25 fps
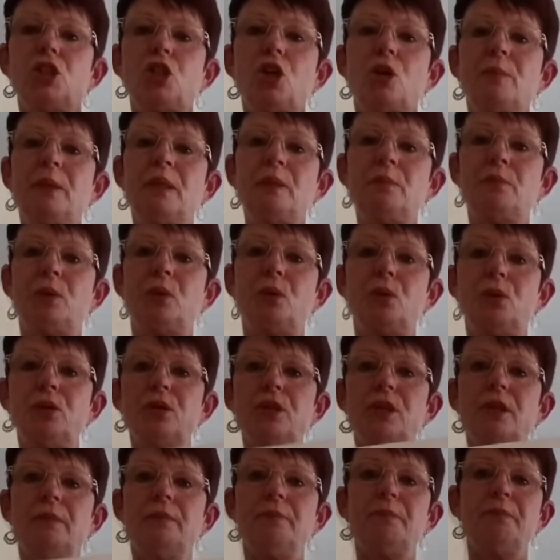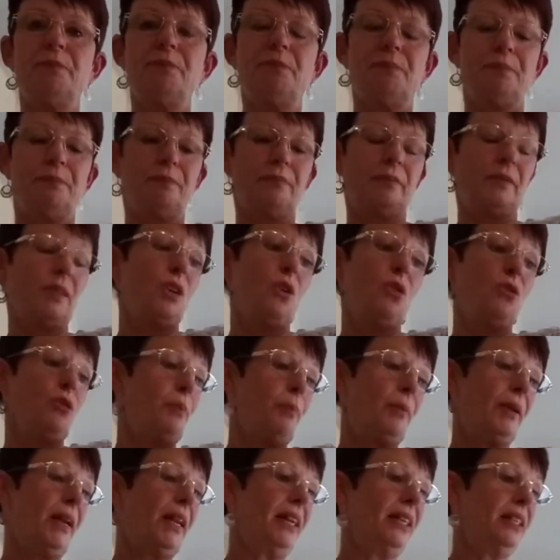the chopping board or
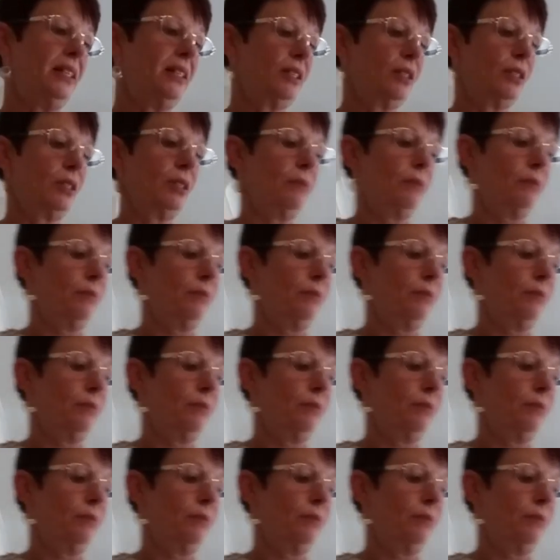plate,